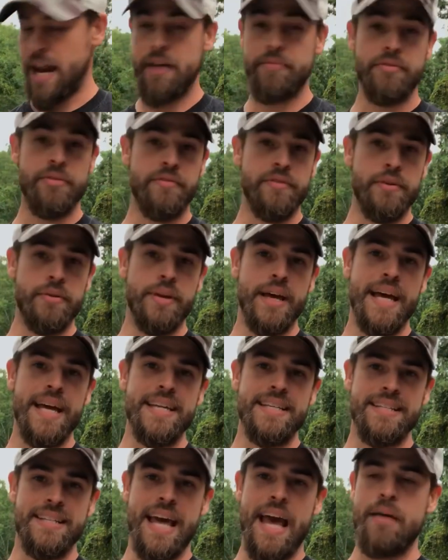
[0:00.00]
after a few
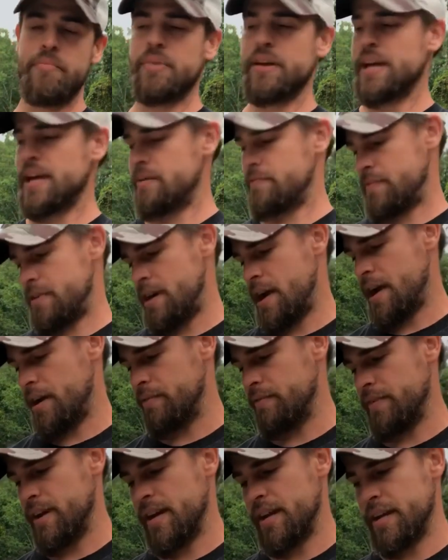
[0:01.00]
days that became very
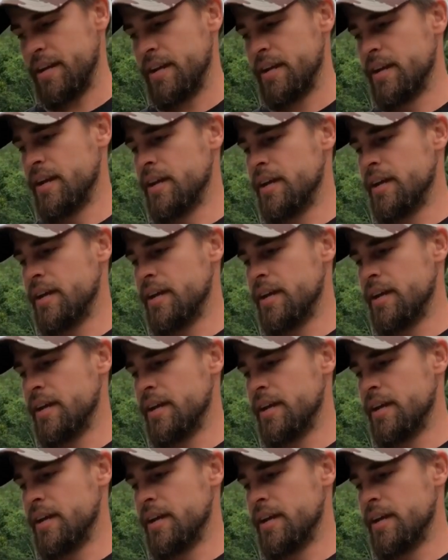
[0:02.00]
aggravating.